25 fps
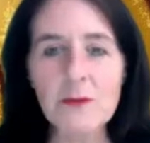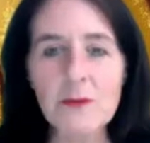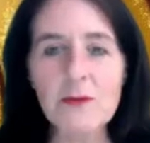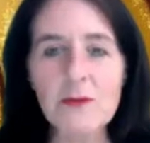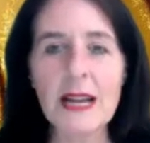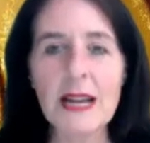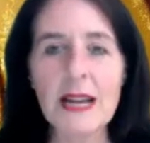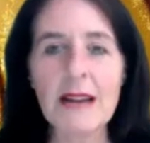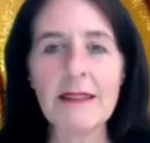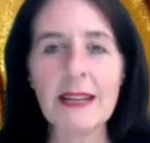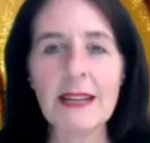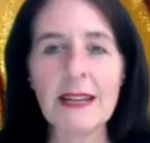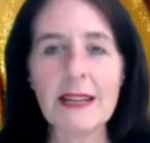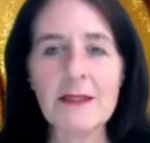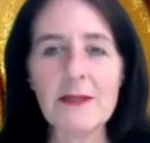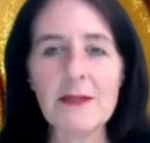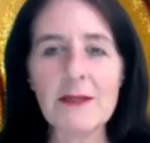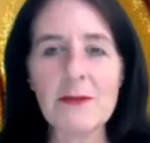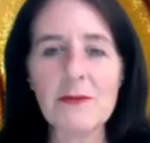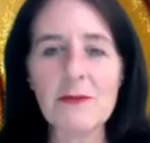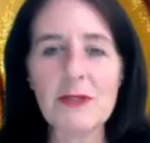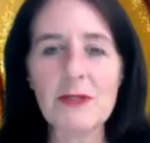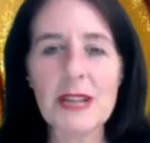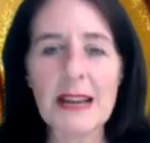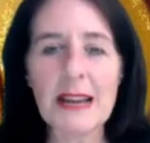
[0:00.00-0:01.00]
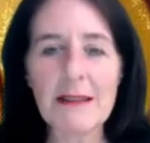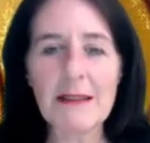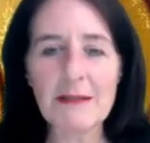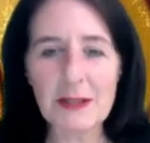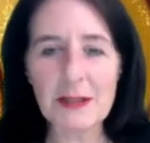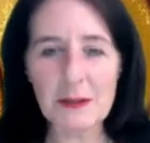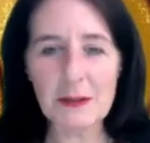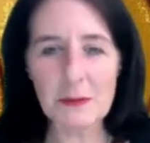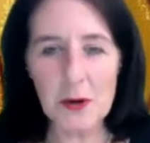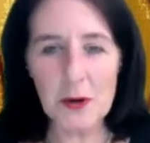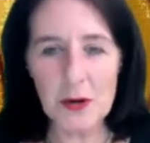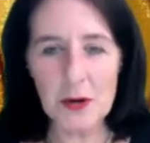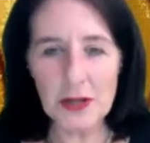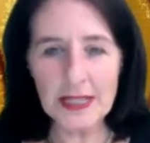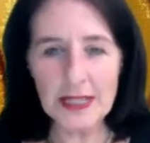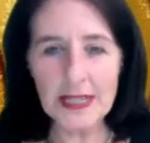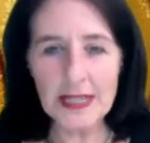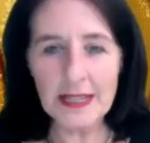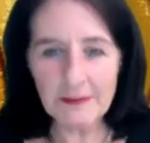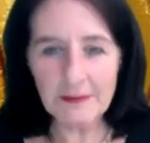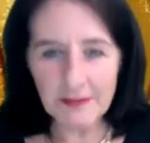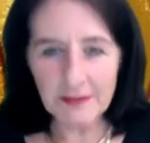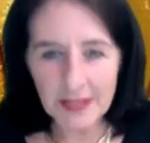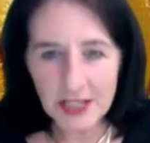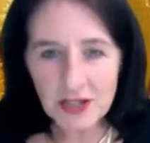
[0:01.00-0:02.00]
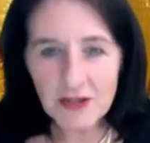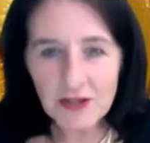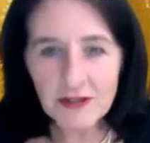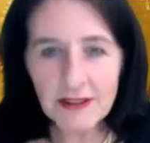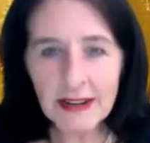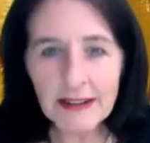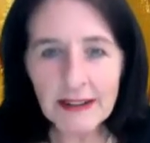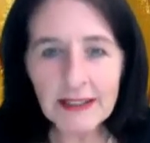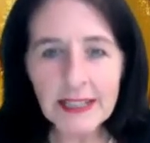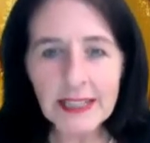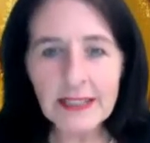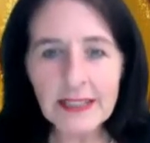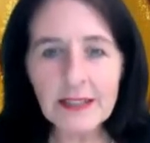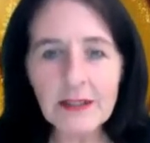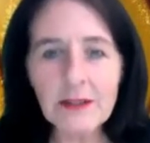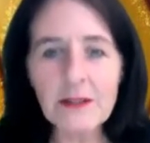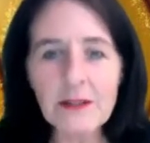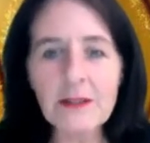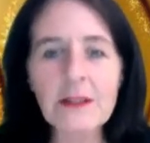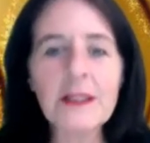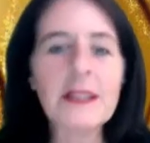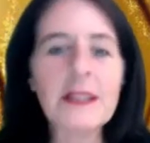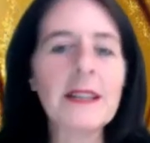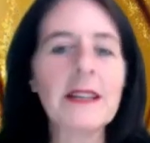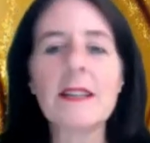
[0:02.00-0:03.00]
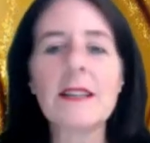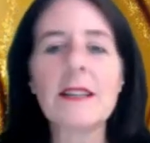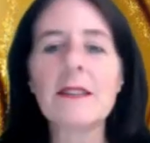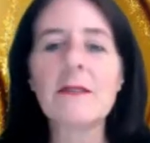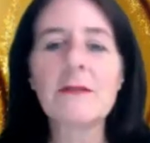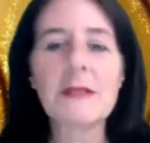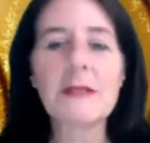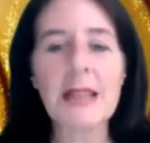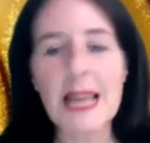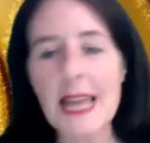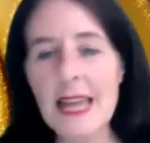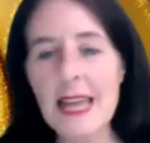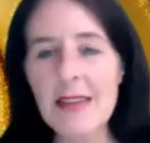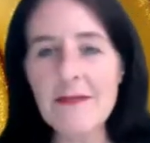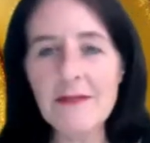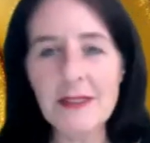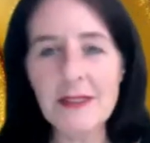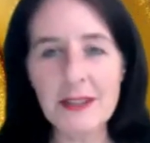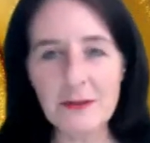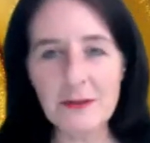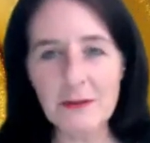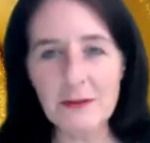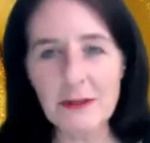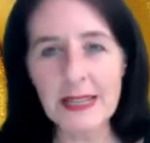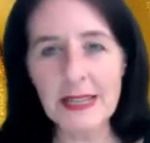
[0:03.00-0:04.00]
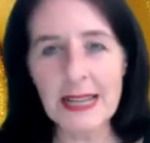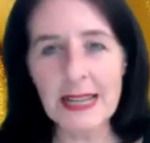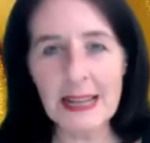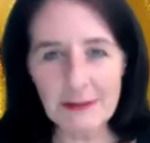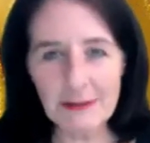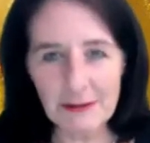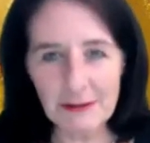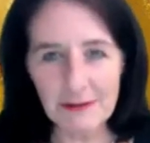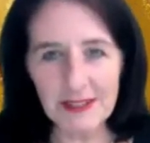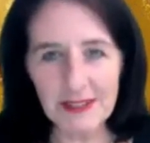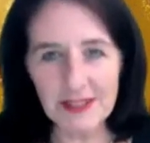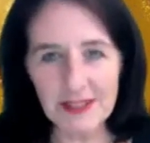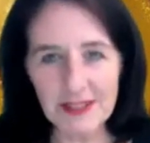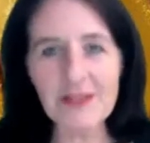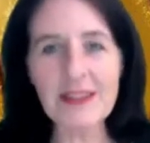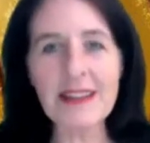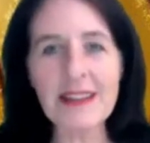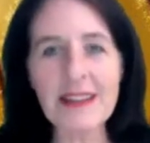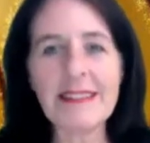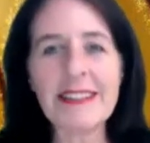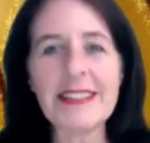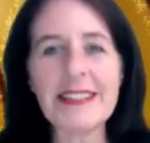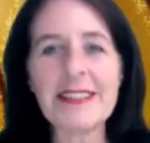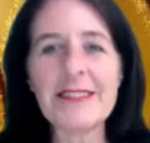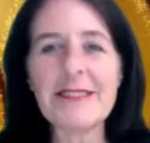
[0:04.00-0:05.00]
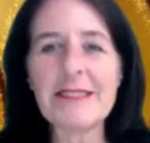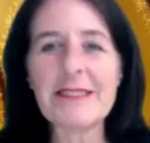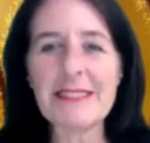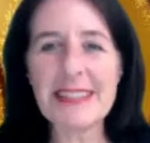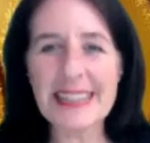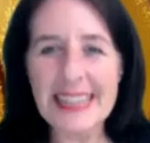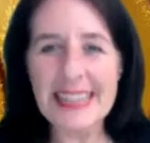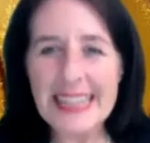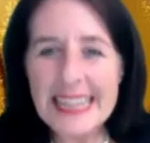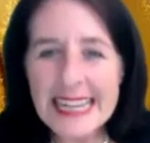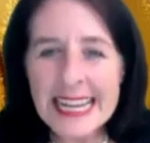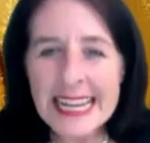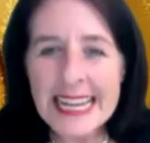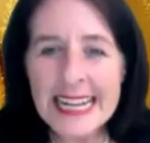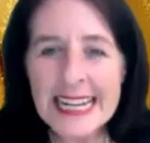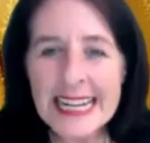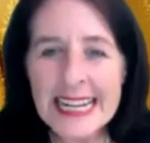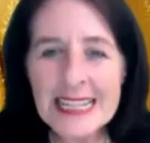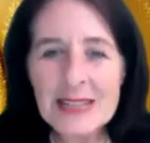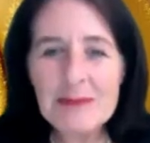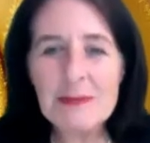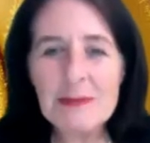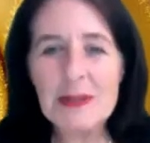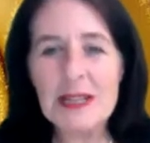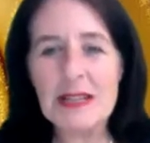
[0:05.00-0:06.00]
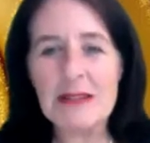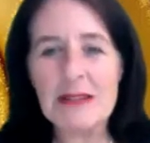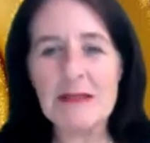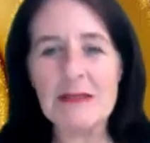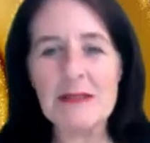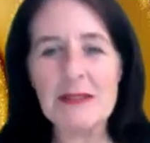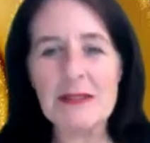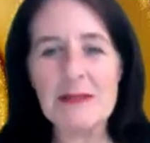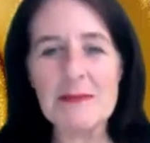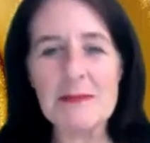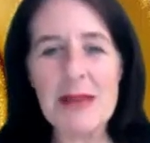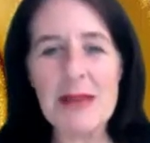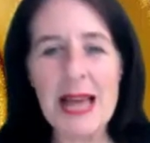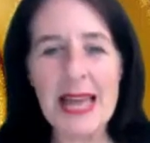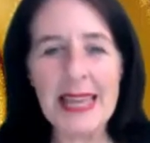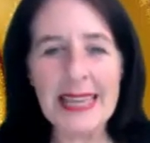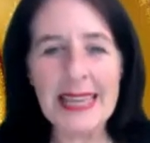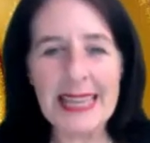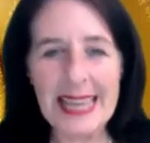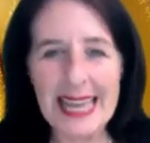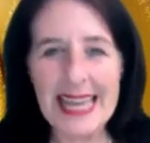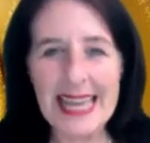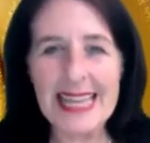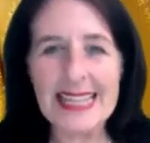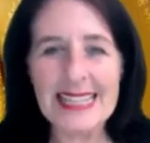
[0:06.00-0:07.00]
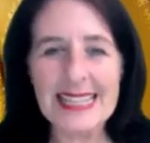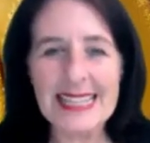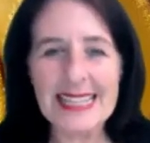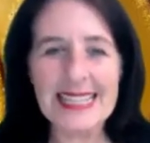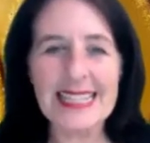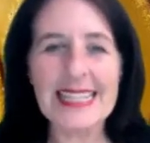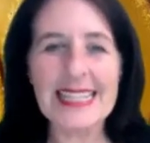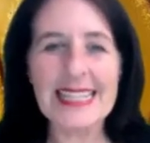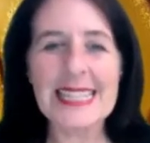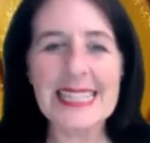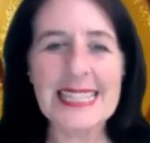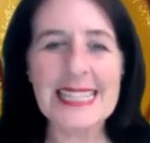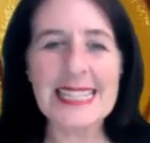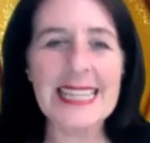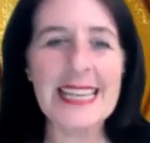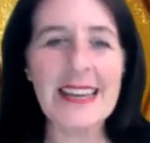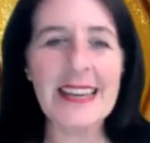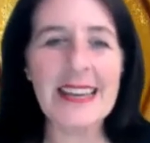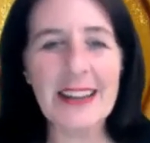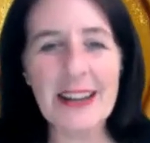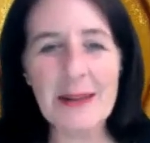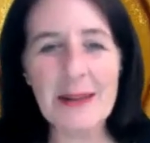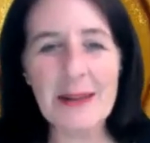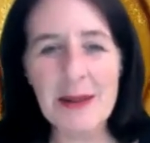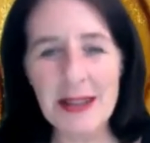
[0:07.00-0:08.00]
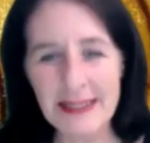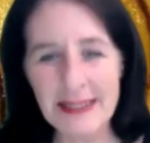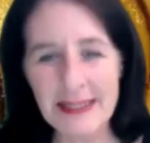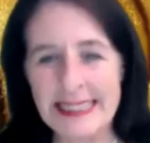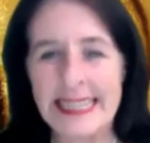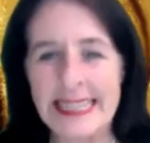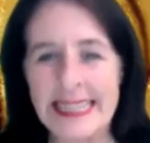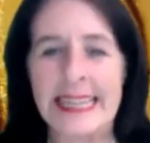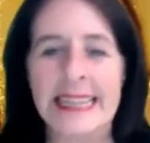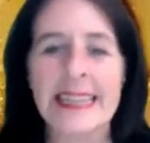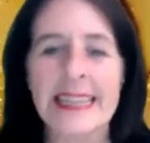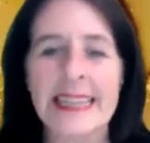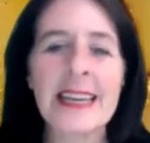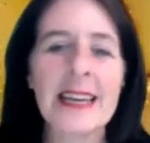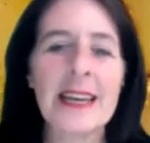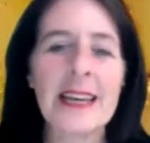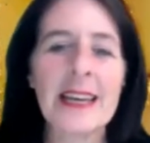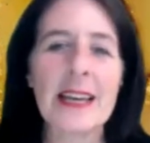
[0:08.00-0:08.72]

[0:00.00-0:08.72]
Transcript: Zuschauerinnen und Zuschauer, zum heutigen Visionary Talk. Today we're doing our Visionary Talk in English because my guest is Chiara Magni.